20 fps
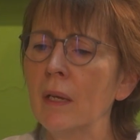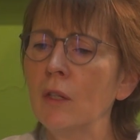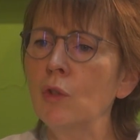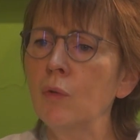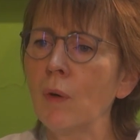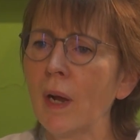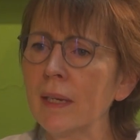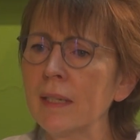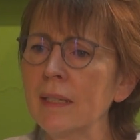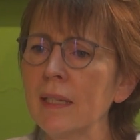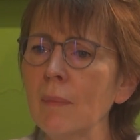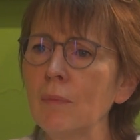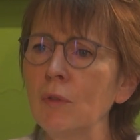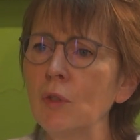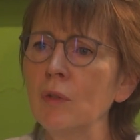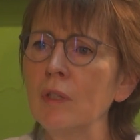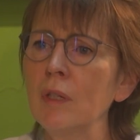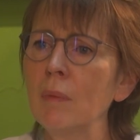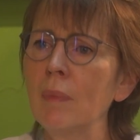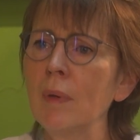to accept
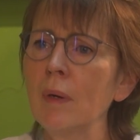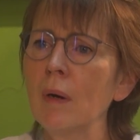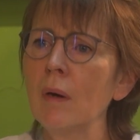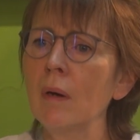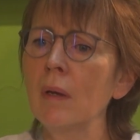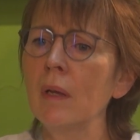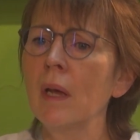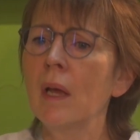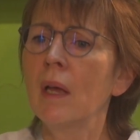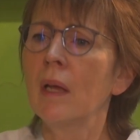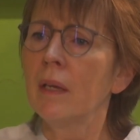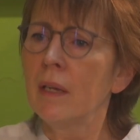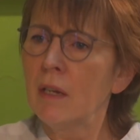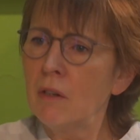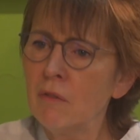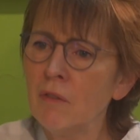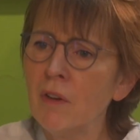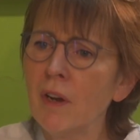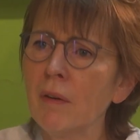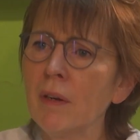to deploy
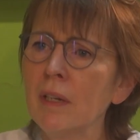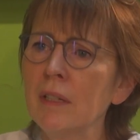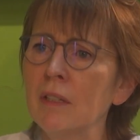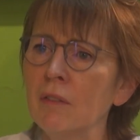in very